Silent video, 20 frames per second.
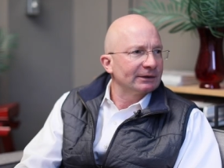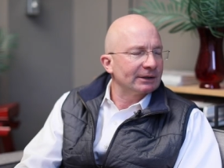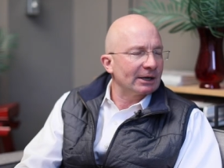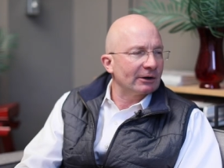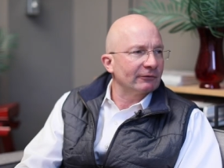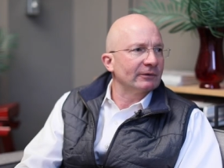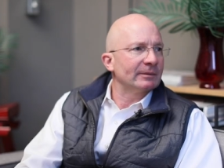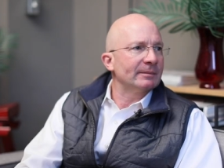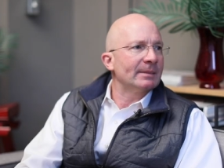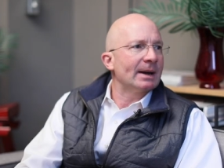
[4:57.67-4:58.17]

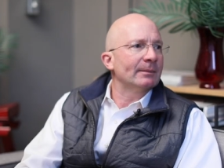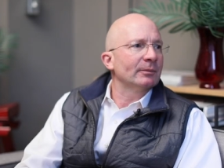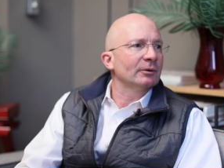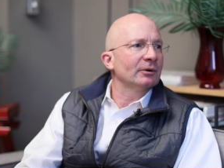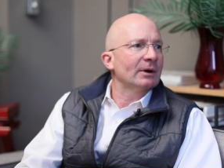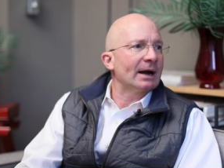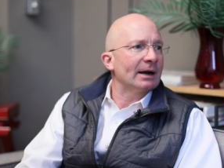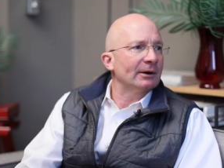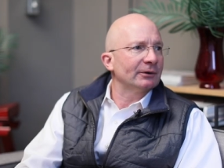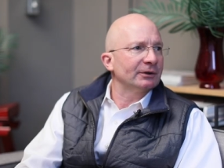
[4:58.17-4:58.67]
they'll remember
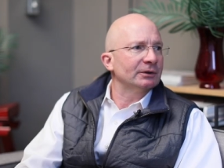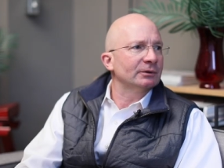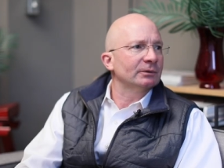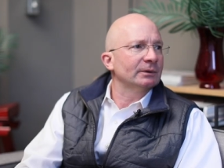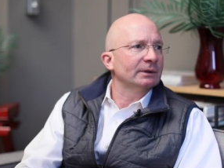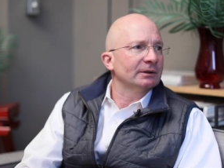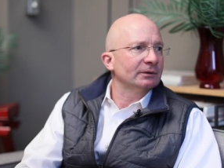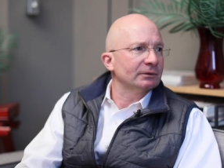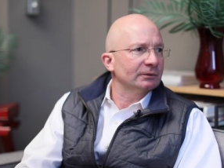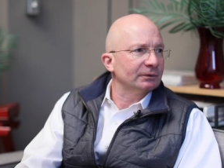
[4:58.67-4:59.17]
how
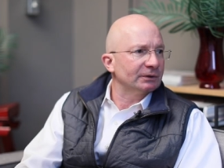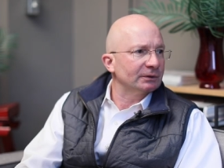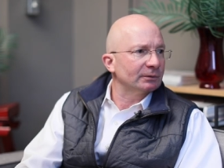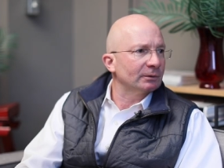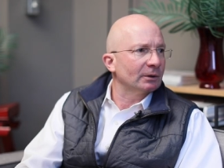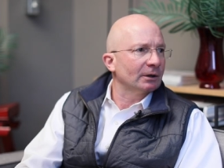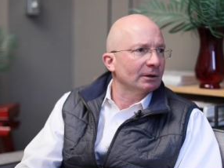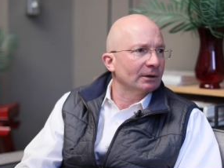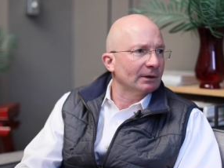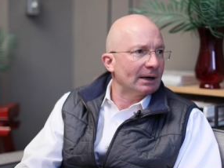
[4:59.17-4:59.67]
you and who
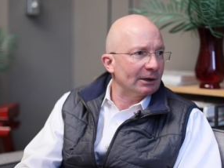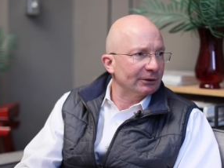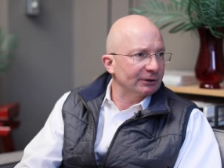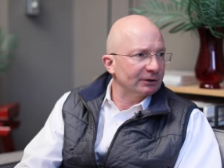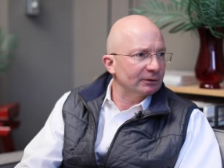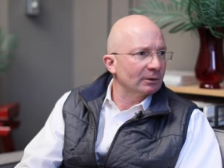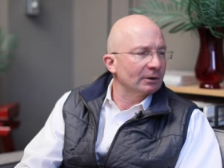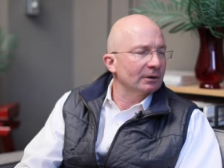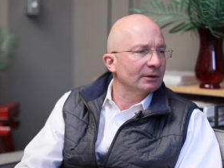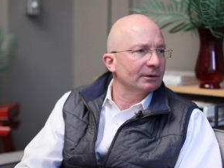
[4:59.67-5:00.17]
you are, how
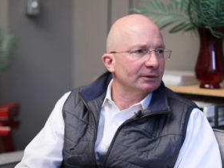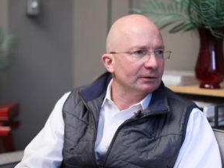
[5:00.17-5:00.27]
you are